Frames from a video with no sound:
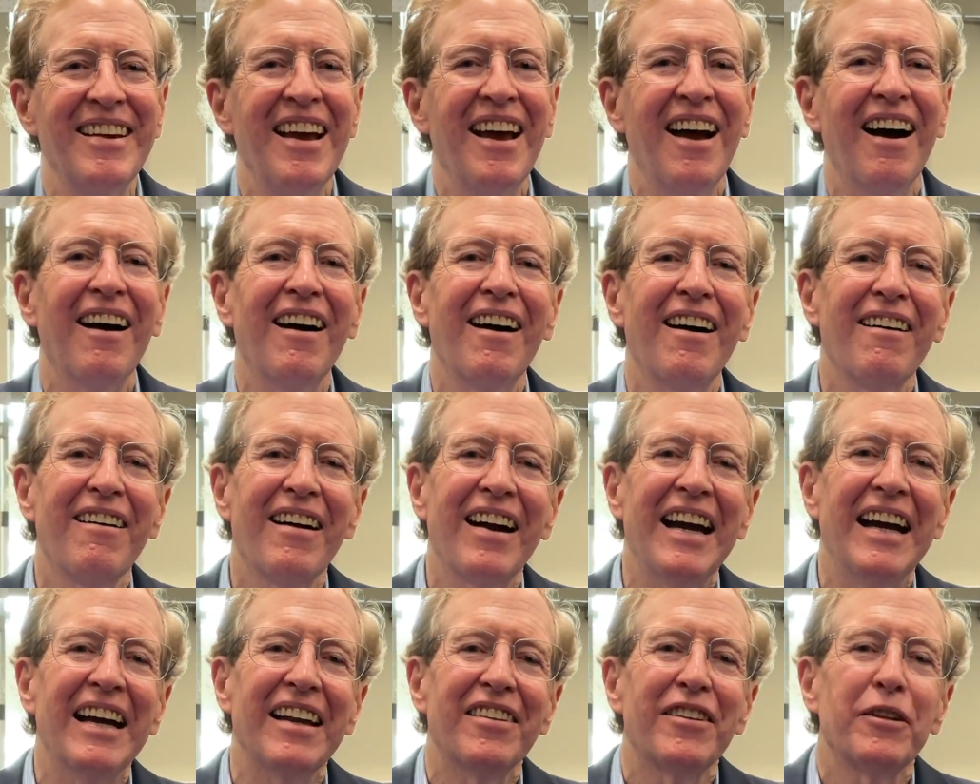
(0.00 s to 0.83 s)
All
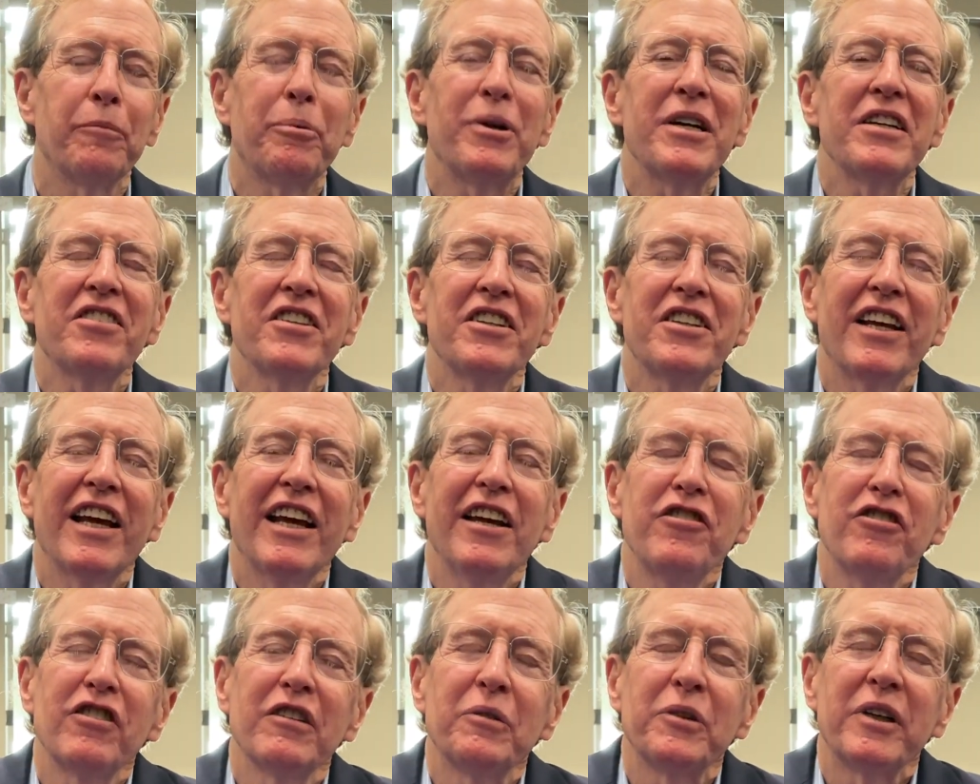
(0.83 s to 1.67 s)
right, the
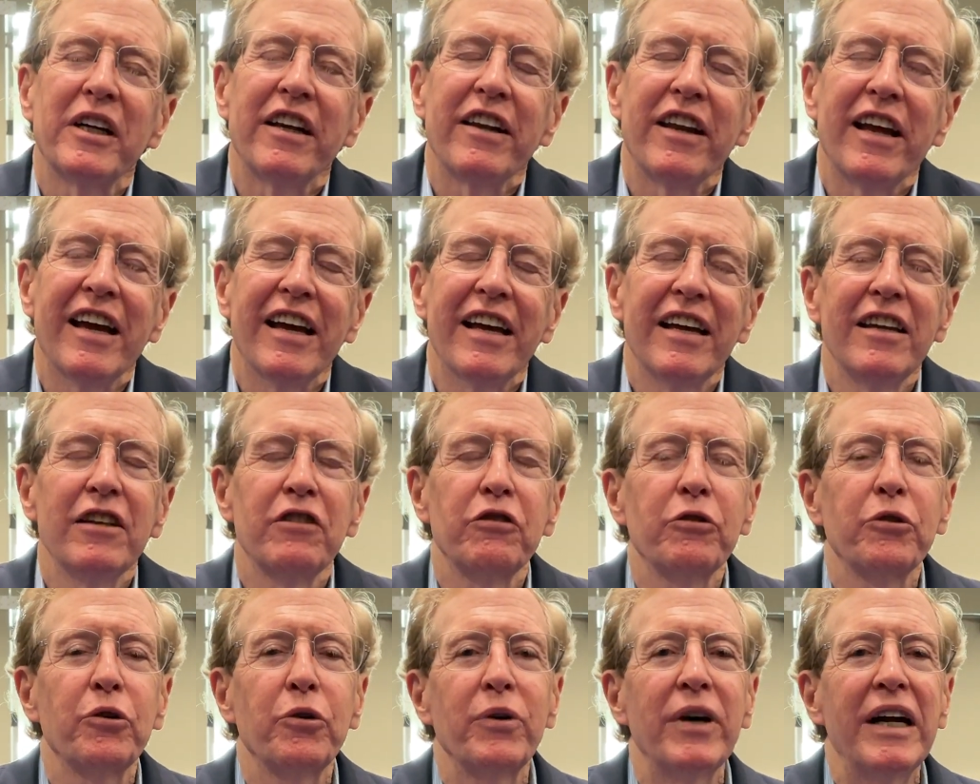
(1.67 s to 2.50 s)
presentation today is
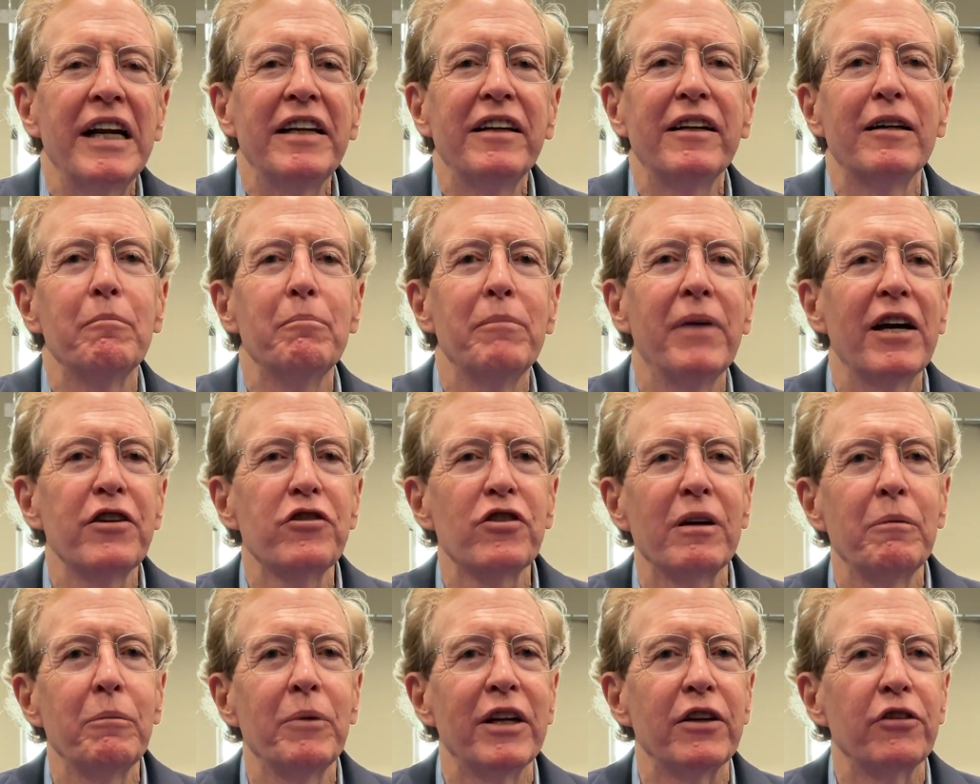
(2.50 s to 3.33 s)
creating a
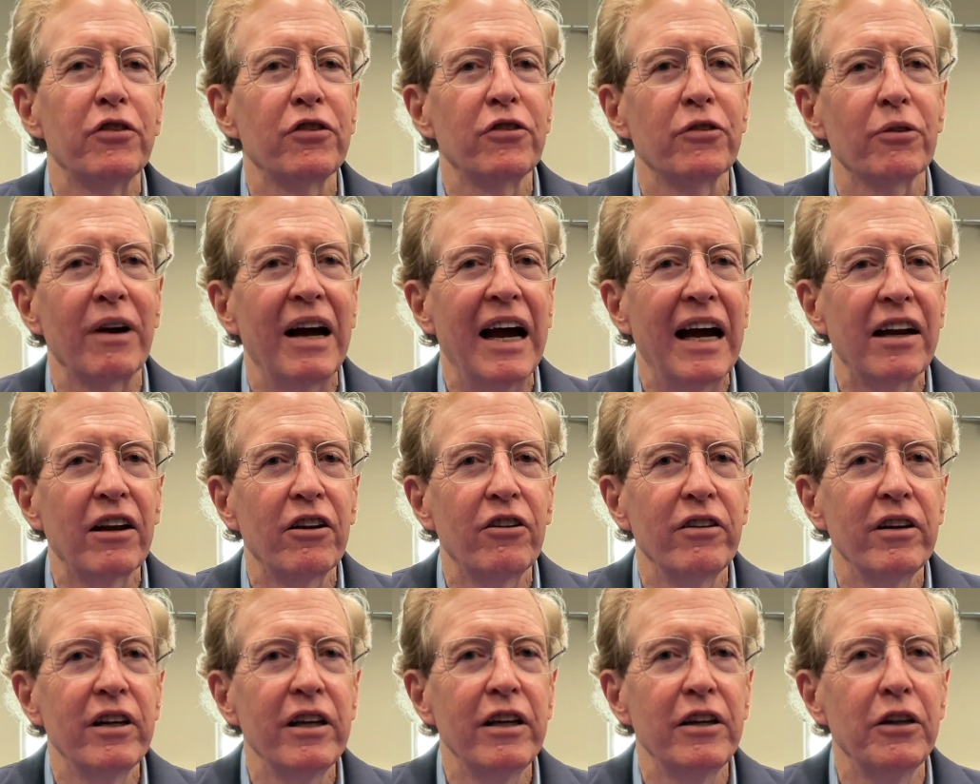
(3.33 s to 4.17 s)
measurement strategy
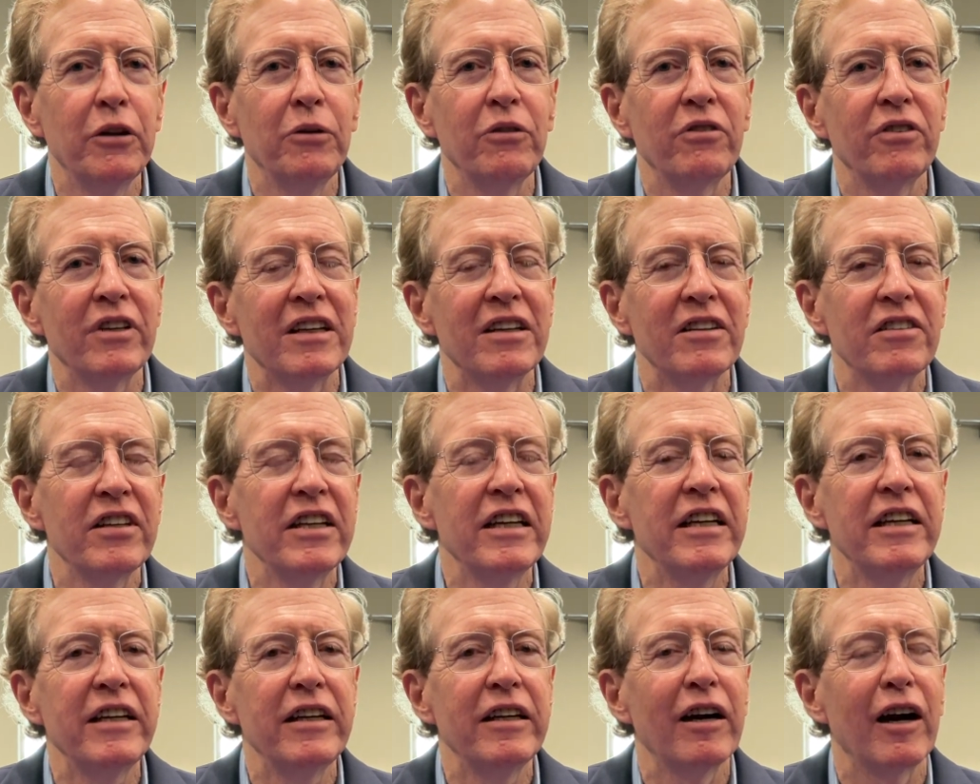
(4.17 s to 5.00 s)
using
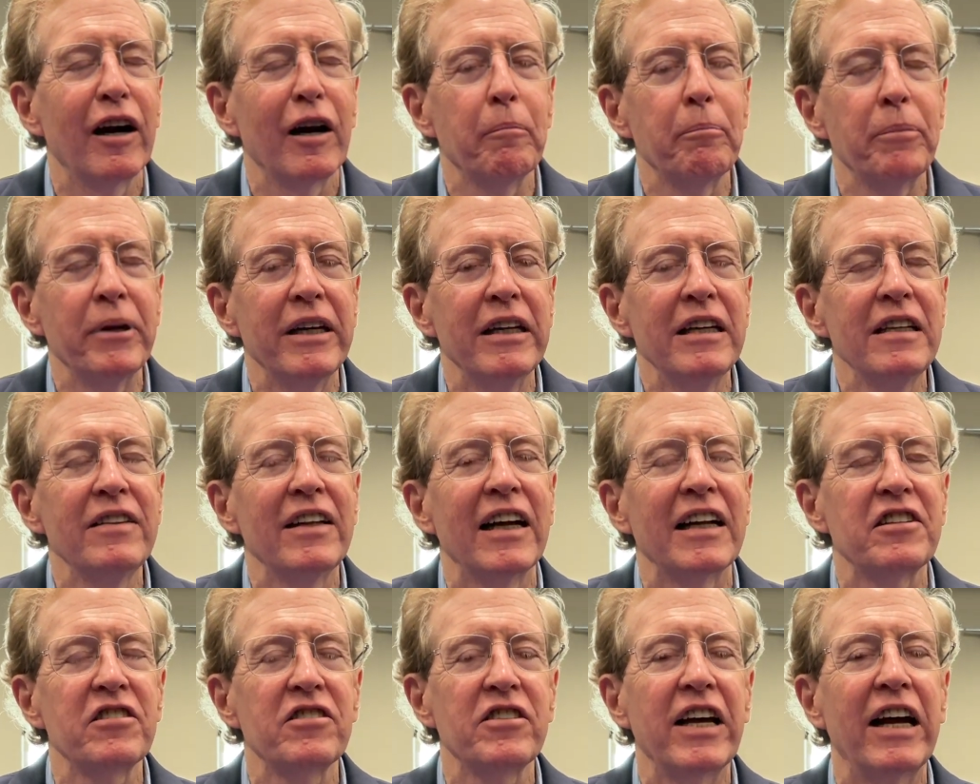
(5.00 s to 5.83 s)
TDRP,
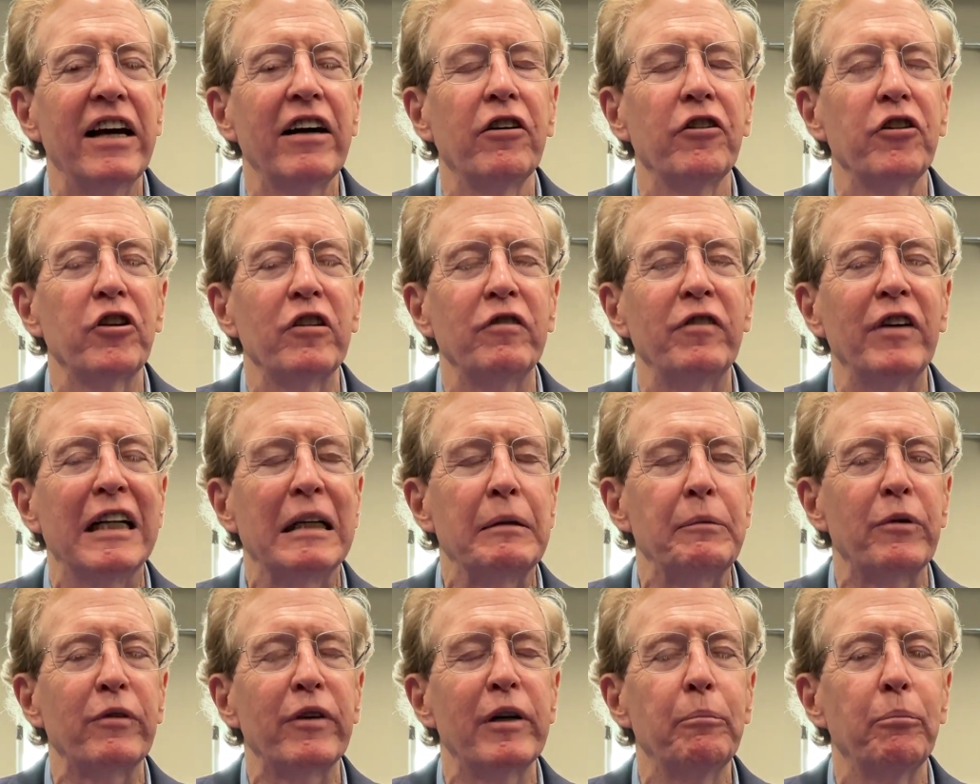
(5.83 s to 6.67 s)
that's Talent
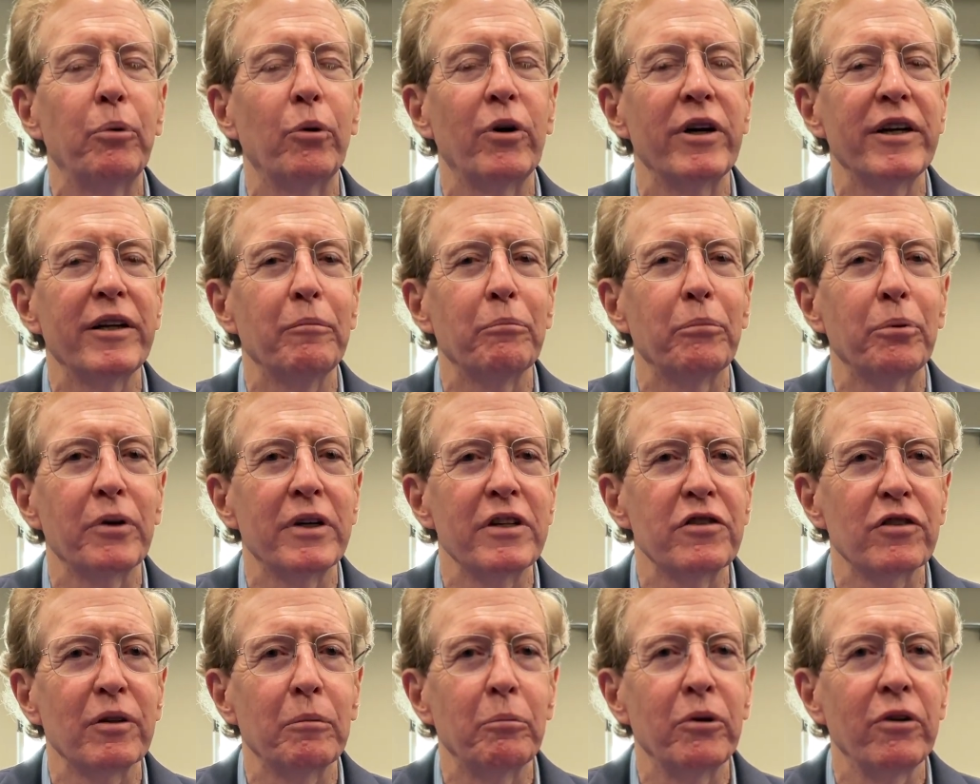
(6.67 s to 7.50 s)
Development Reporting
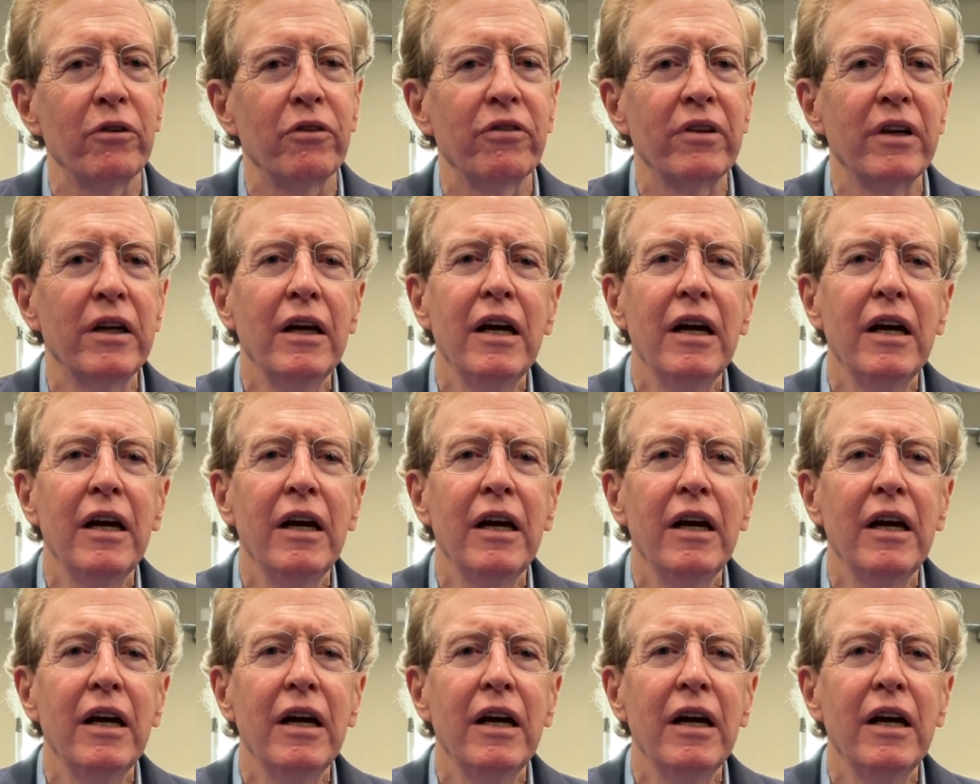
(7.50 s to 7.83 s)
Principles.